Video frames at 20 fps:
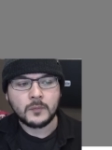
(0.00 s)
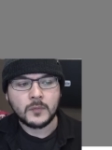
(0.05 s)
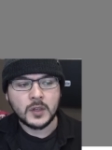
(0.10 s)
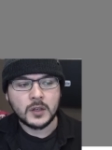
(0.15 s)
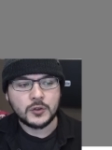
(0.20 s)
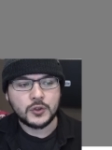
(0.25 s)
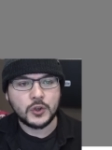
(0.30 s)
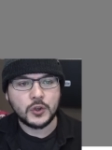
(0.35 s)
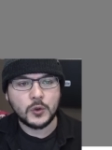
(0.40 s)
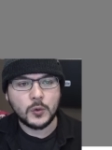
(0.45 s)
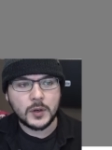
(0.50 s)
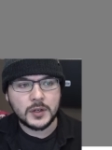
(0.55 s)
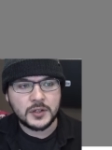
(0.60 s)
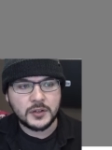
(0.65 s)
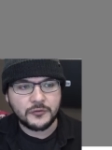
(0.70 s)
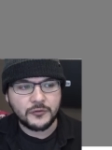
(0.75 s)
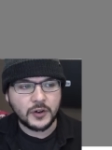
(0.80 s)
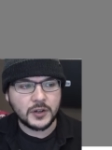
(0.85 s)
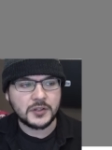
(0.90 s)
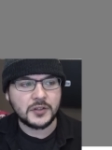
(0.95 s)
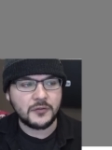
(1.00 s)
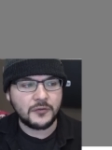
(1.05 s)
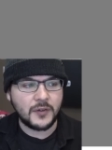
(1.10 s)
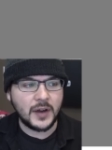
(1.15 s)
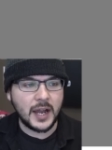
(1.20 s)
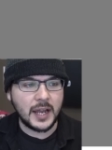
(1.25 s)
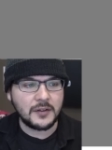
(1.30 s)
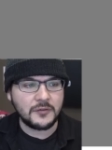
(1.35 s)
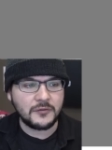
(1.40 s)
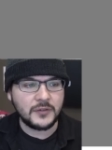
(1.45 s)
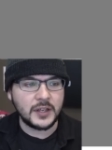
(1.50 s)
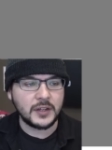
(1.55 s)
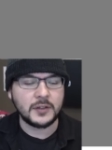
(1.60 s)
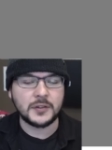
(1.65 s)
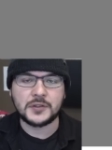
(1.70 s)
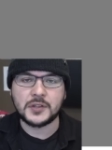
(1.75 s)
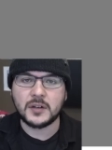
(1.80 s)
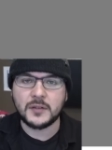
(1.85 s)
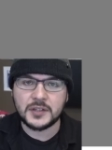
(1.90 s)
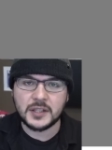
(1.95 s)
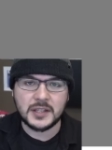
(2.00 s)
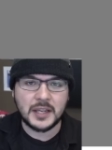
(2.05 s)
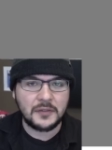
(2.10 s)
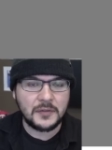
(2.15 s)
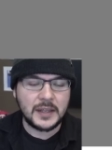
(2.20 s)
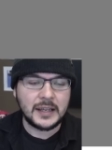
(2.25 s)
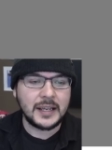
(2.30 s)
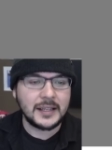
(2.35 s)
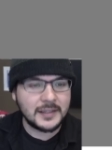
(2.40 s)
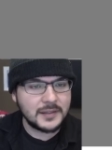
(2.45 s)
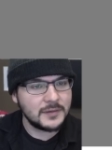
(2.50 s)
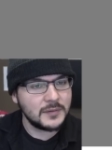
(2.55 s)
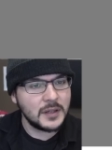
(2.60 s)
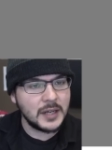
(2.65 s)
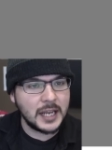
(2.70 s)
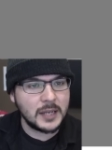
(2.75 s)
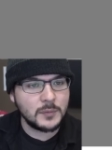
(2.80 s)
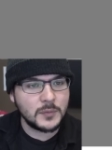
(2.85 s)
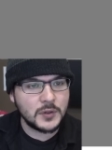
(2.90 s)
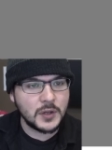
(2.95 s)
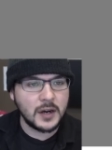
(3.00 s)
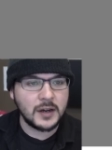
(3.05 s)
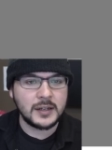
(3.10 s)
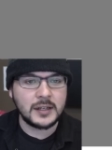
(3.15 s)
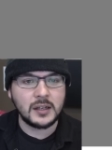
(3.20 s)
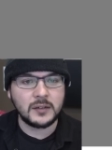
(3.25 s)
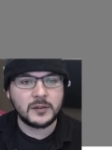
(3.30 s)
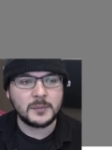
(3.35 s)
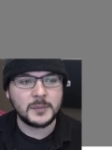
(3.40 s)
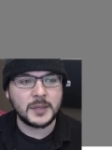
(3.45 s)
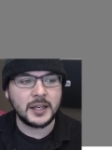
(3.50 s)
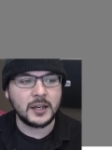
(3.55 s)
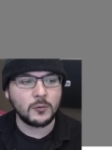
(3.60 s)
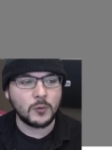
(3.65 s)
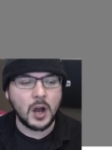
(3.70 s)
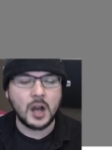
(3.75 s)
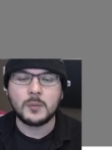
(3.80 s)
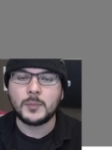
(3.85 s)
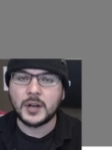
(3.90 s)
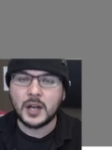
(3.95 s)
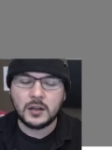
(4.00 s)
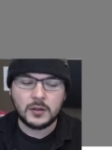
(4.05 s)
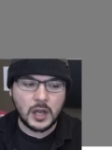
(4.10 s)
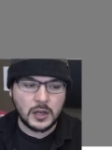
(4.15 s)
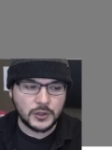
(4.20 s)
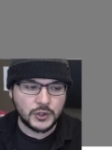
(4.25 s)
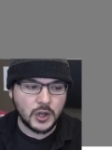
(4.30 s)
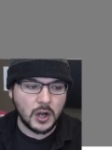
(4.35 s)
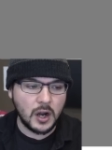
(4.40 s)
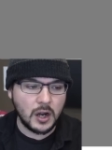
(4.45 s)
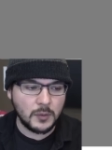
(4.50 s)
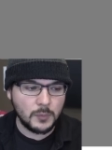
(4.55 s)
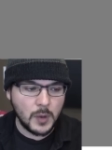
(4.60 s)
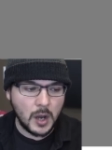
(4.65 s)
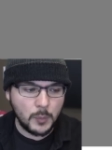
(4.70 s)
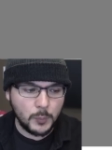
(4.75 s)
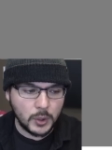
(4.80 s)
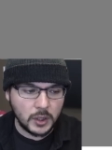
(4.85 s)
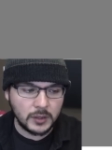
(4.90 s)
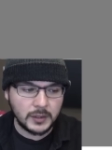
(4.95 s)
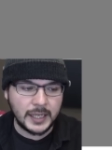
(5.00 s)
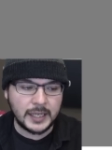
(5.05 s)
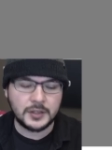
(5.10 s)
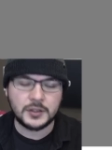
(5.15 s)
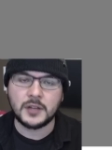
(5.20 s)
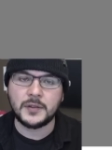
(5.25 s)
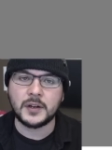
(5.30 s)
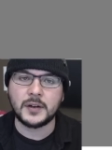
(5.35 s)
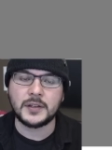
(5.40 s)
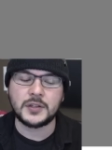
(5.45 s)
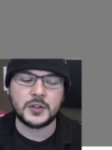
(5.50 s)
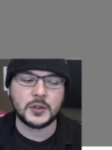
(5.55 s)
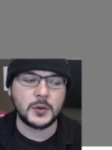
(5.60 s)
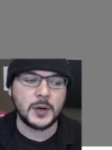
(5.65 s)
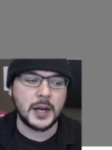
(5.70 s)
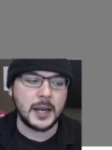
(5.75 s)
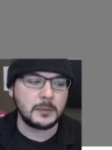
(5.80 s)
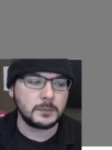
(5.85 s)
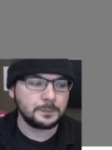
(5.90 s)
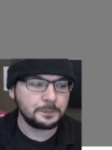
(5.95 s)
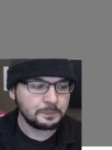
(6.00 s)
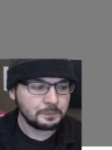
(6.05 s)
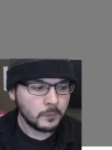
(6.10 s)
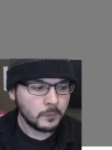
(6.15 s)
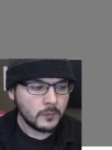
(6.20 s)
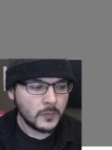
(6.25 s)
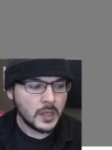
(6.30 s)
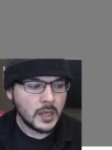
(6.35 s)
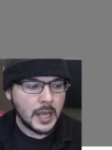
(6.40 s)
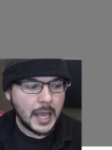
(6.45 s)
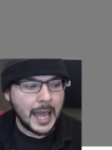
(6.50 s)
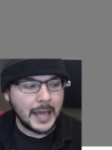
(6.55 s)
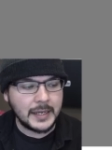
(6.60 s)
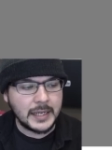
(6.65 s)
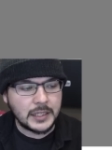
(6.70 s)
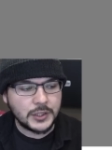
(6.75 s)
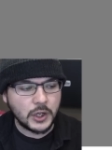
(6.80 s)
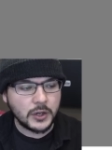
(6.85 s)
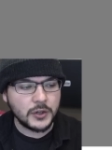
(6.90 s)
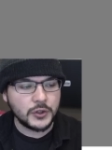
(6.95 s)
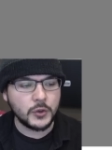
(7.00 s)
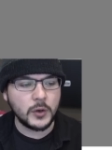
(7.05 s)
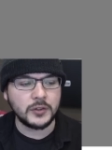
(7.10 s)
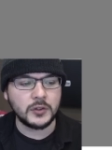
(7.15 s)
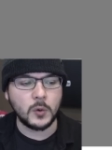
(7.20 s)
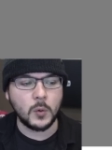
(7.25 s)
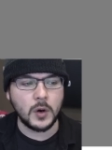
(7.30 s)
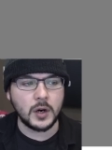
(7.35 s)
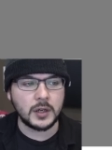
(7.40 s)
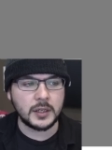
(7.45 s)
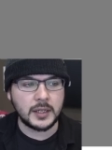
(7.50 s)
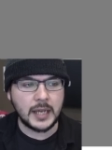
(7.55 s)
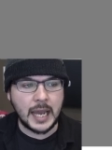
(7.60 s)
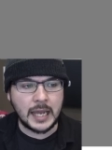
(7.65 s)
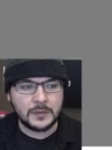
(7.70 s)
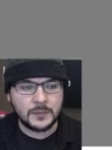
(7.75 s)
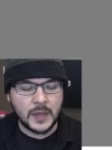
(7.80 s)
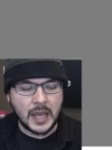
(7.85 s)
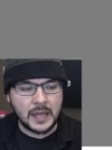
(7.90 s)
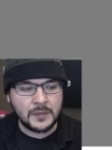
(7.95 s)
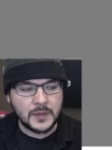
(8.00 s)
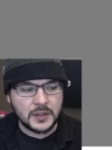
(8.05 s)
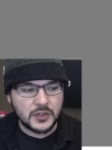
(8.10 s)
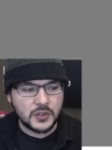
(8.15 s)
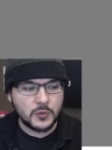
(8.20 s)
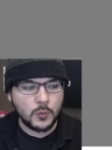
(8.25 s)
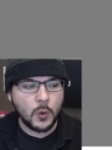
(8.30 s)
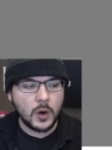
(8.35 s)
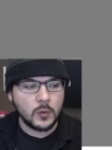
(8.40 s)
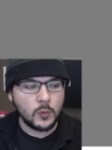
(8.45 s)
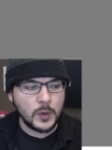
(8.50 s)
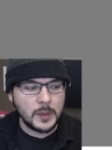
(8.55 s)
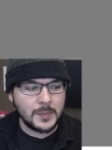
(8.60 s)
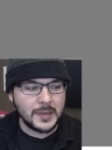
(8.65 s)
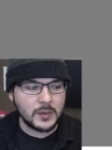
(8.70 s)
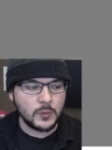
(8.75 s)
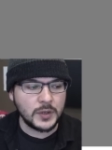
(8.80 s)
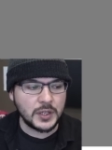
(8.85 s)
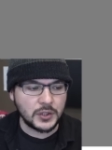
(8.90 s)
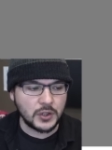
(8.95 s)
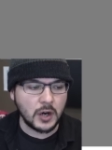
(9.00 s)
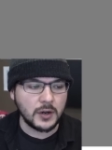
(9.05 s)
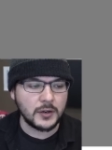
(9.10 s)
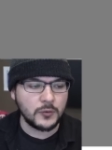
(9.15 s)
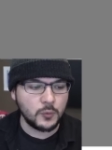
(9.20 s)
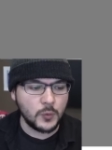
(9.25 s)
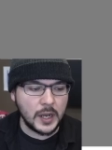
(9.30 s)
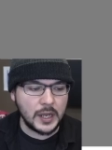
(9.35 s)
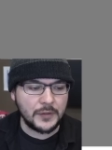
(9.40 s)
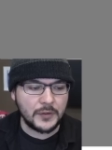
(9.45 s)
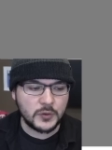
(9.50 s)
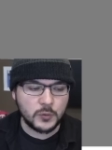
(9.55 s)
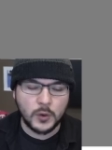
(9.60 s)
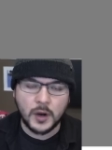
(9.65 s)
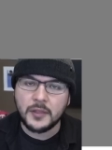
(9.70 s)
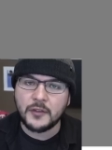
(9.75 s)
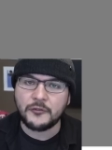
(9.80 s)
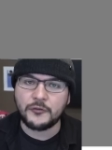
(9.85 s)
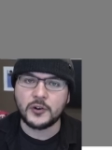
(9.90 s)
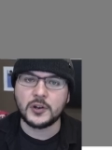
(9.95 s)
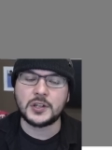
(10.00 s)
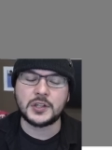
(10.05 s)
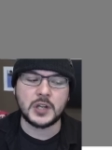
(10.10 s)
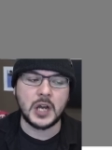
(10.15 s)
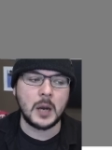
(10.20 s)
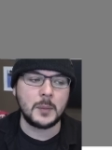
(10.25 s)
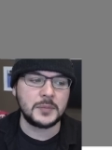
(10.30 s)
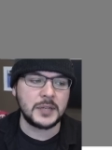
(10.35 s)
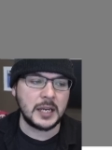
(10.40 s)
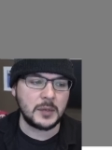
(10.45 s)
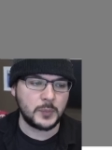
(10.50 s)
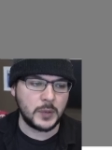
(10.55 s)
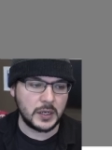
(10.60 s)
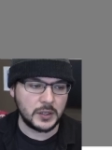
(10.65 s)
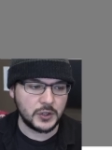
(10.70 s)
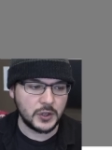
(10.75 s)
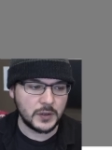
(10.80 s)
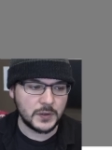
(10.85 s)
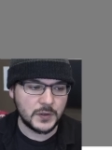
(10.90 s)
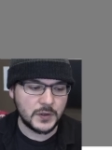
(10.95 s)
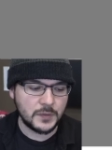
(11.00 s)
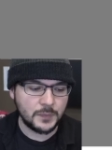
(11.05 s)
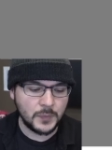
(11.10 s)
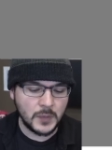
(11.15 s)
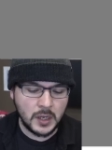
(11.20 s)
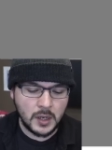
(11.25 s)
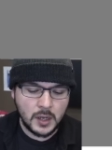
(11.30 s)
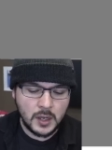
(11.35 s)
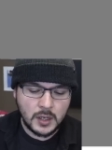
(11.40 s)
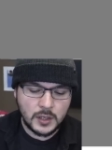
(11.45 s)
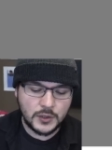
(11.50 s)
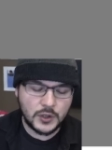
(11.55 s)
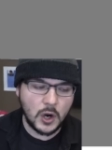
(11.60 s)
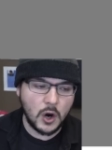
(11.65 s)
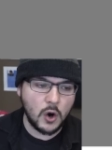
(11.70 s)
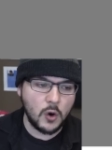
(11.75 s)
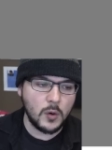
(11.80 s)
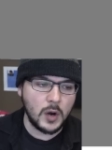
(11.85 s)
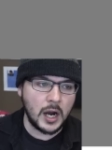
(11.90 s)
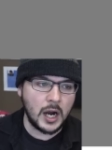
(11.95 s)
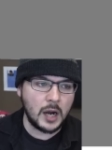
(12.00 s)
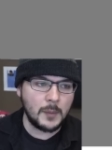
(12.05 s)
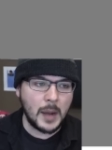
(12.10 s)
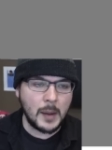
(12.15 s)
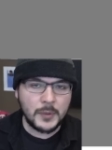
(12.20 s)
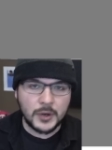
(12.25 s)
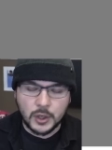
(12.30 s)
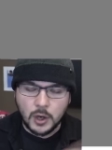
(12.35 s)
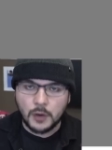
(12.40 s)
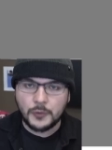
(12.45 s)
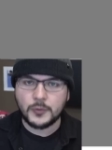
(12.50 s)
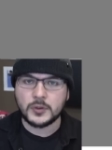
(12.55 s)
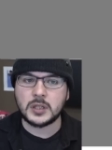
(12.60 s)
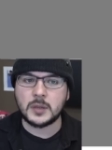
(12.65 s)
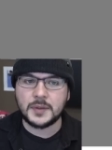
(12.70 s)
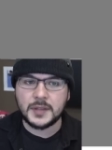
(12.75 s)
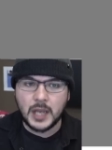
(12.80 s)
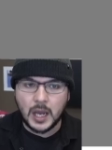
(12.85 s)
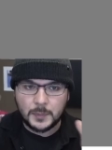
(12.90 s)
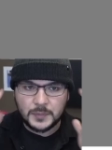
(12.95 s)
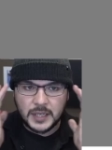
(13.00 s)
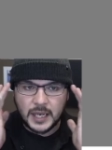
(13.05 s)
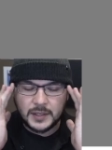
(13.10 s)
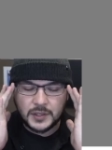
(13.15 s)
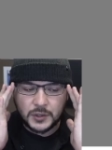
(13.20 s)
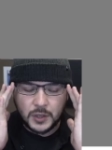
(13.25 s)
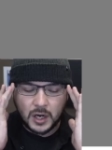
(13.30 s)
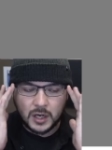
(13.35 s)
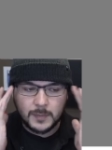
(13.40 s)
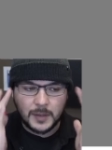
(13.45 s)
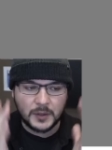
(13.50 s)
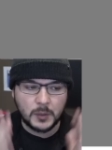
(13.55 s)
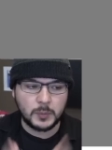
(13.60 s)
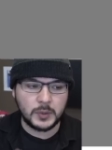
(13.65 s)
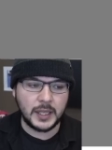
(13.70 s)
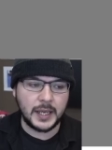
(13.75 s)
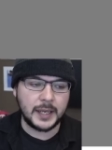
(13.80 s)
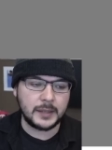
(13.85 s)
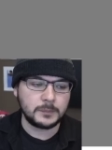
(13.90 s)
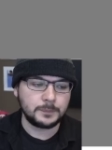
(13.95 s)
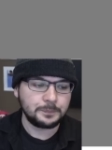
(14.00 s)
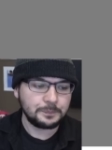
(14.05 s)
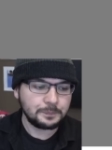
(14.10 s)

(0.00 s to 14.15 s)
to Diversified Vehicle Services. I think it's the name. Sorry, Neil, if I'm getting it wrong, but I'll put a link to their Instagram. And he started doing the work. And this is what we started with. This is one of the first update pictures. So I'm going to go through some of the updates, talk about the plan,